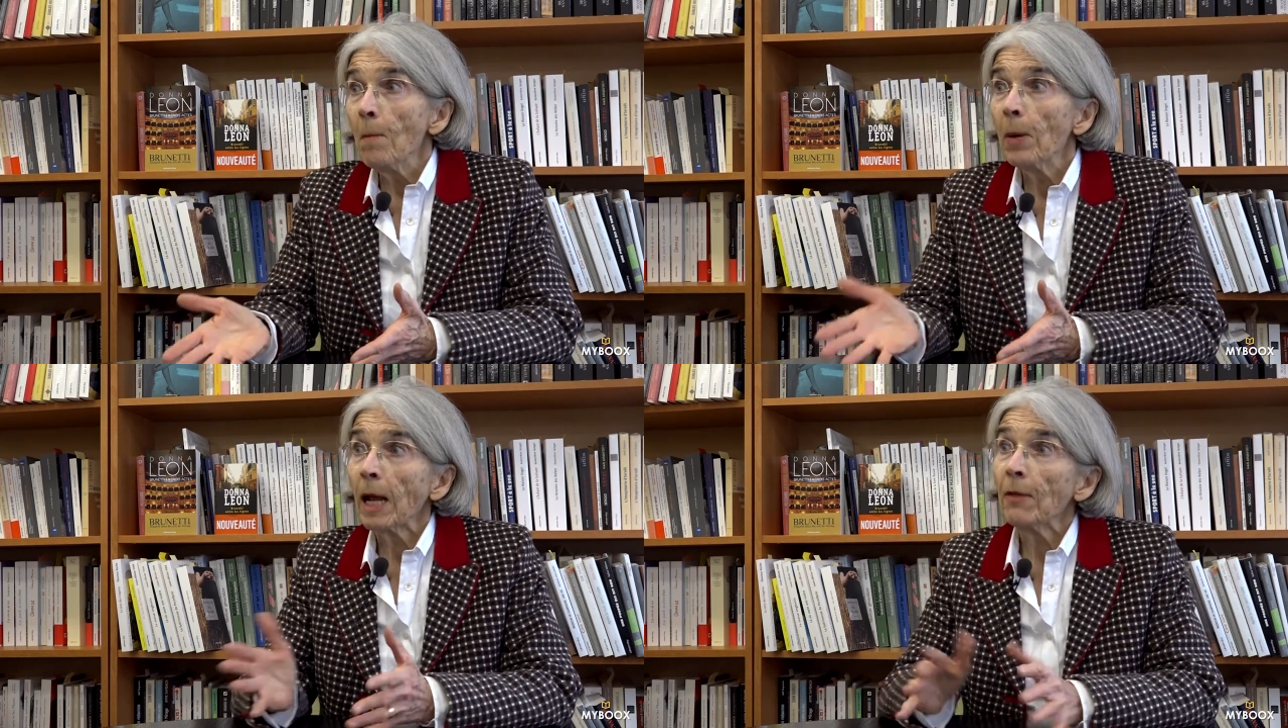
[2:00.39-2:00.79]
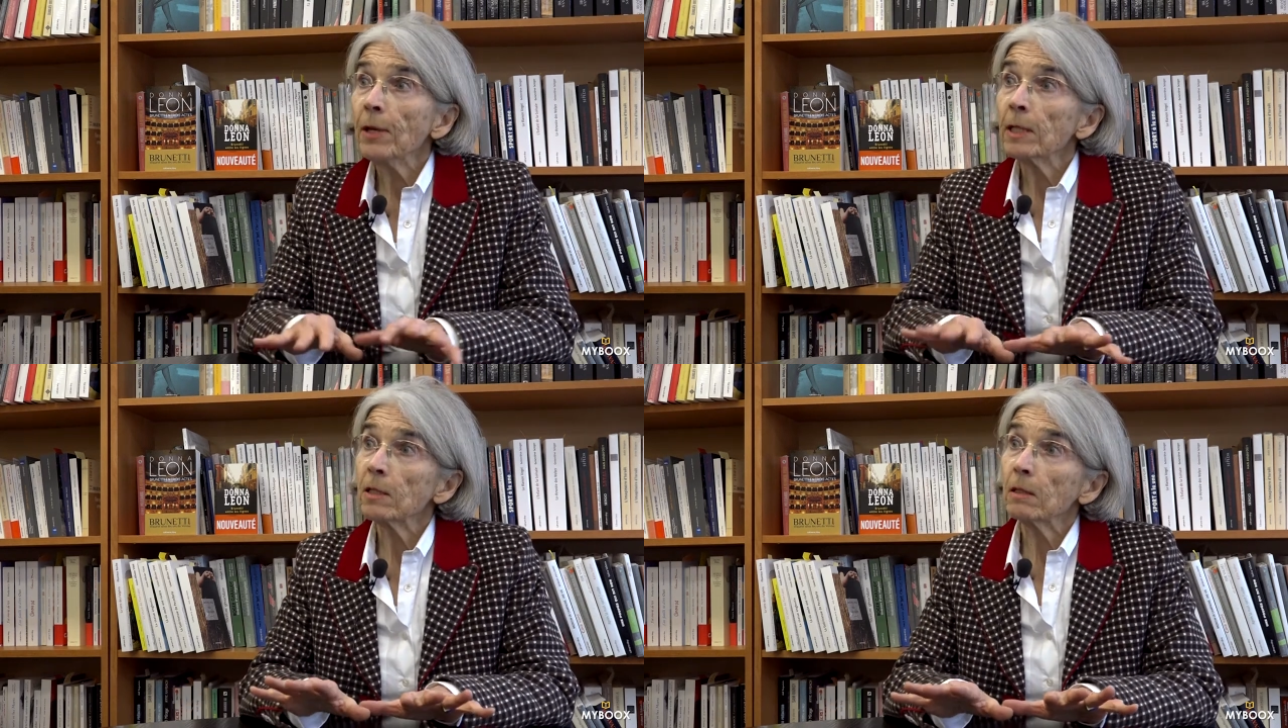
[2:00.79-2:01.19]
But I
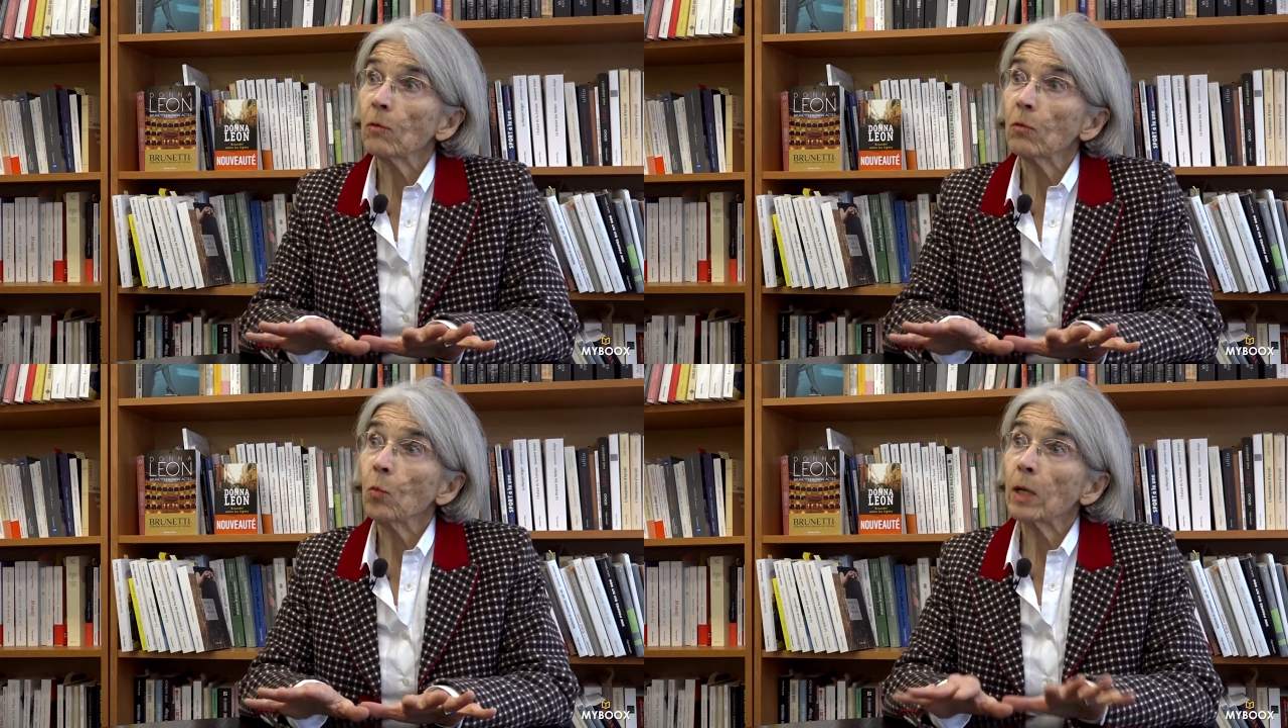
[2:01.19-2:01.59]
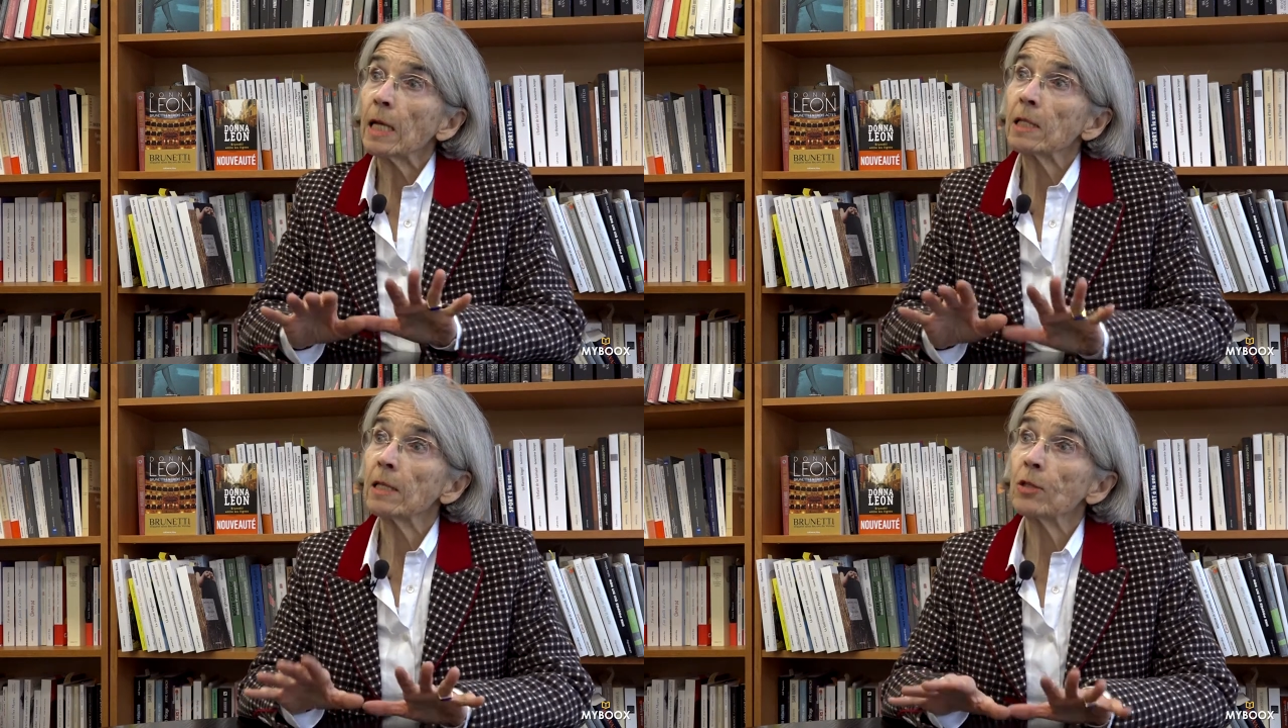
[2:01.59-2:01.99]
think it's what
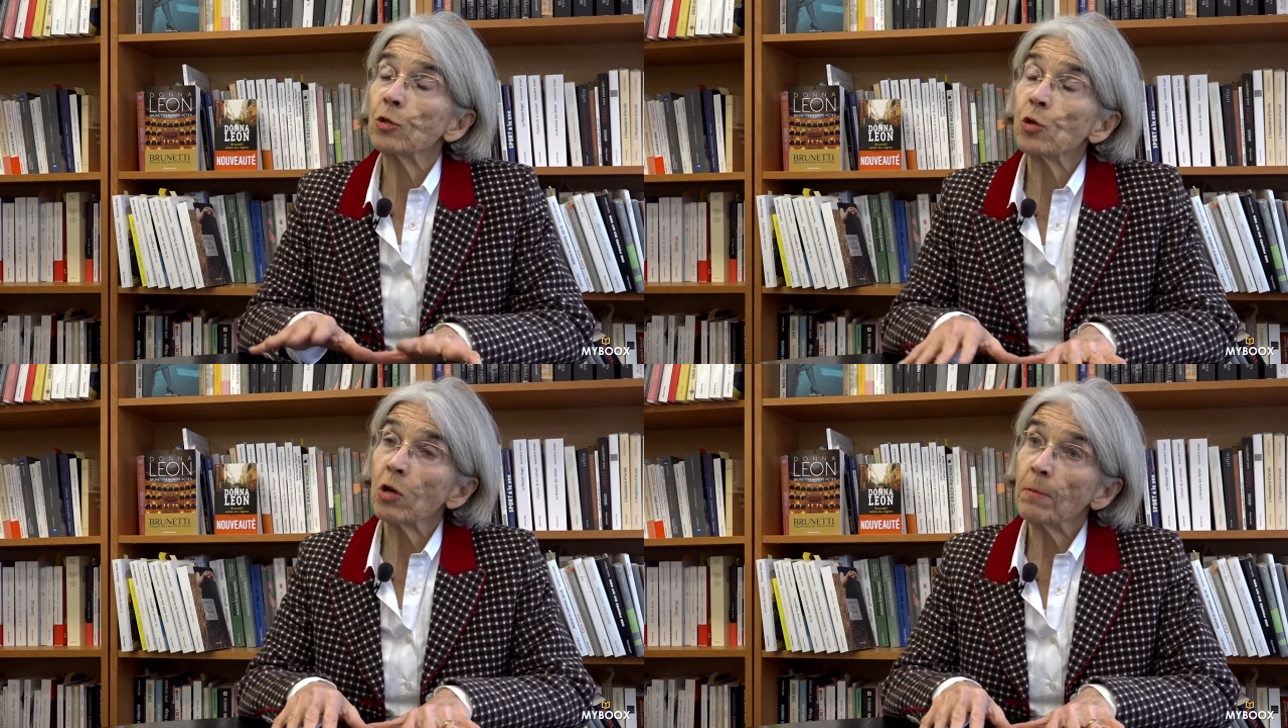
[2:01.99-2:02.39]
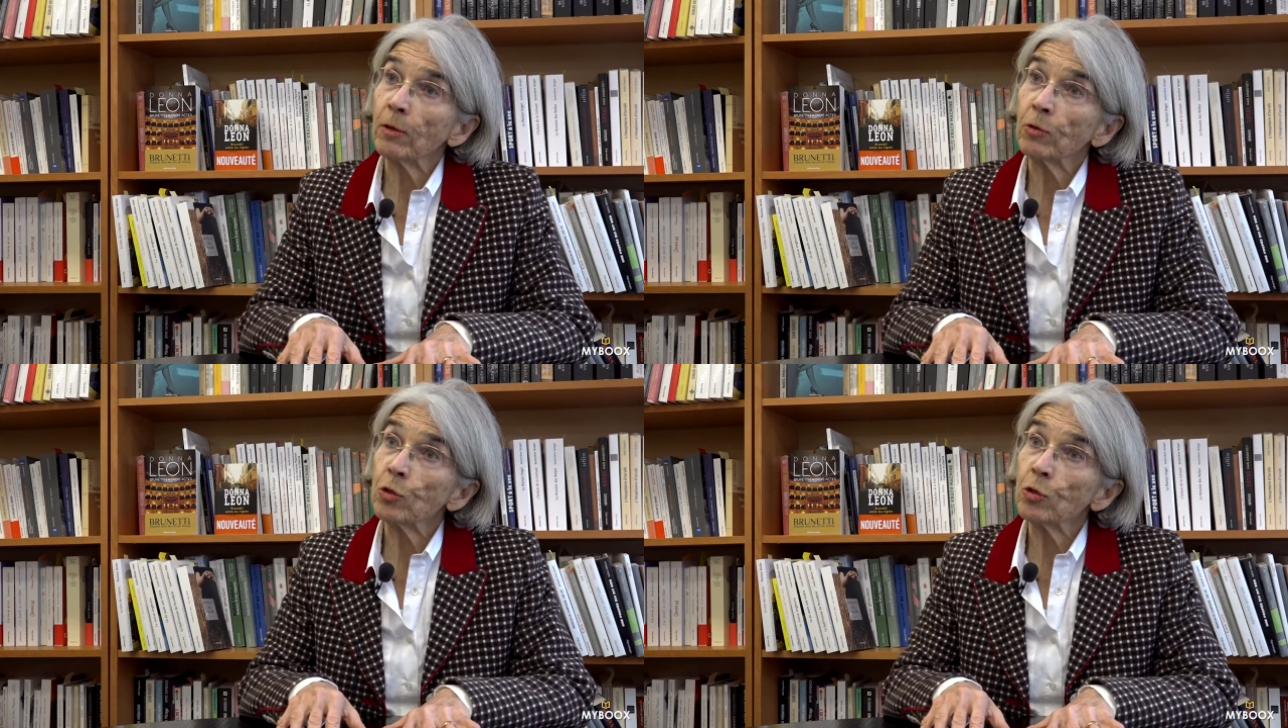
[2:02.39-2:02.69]
I said as a joke about New